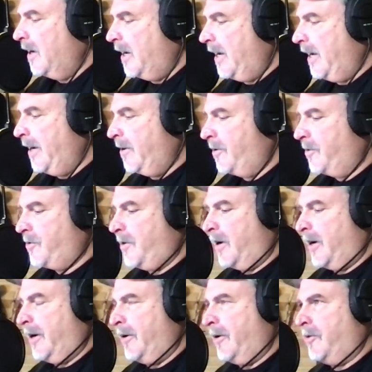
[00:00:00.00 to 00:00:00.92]
I
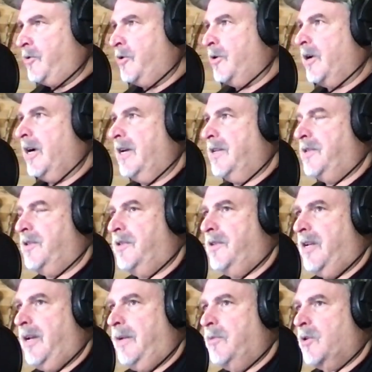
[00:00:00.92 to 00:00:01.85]
heard your
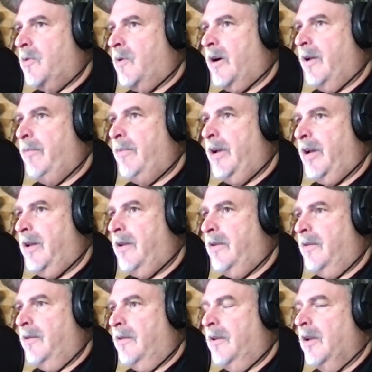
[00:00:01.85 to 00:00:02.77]
guys' names quite a bit
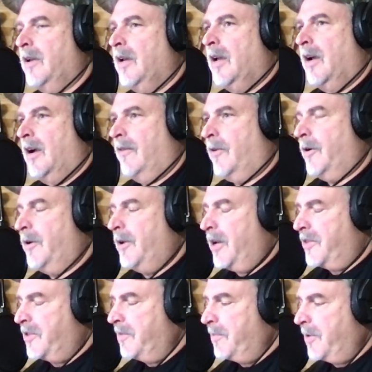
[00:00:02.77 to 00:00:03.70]
and heard
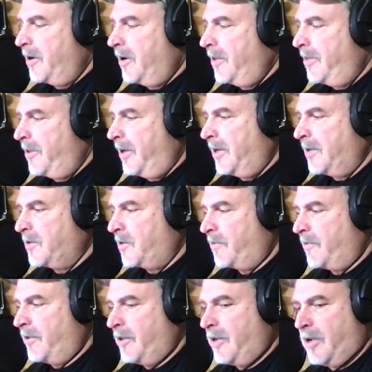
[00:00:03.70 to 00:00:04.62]
nothing but good things
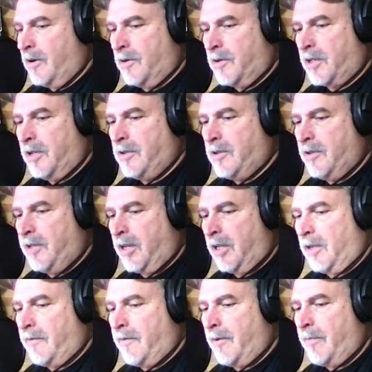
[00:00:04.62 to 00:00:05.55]
over the years. Can you
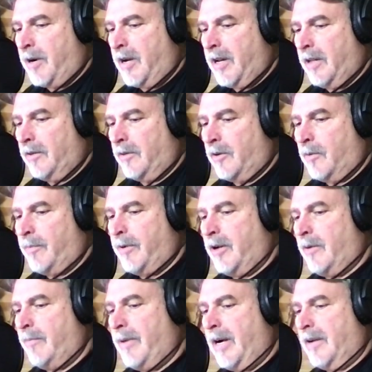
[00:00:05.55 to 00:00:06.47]
tell everybody a little
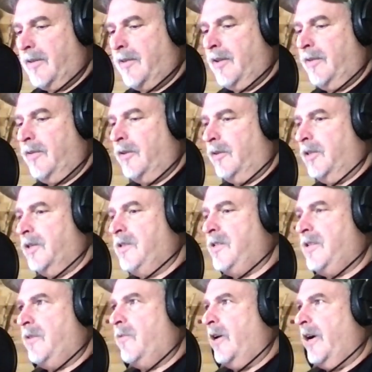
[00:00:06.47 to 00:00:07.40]
bit about the
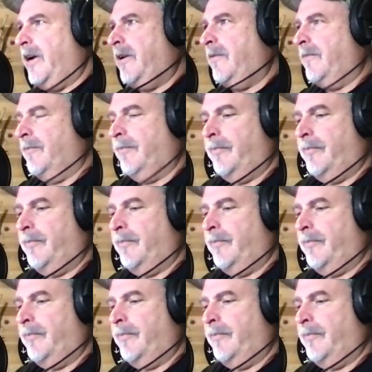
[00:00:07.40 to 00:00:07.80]
Lindsey Way?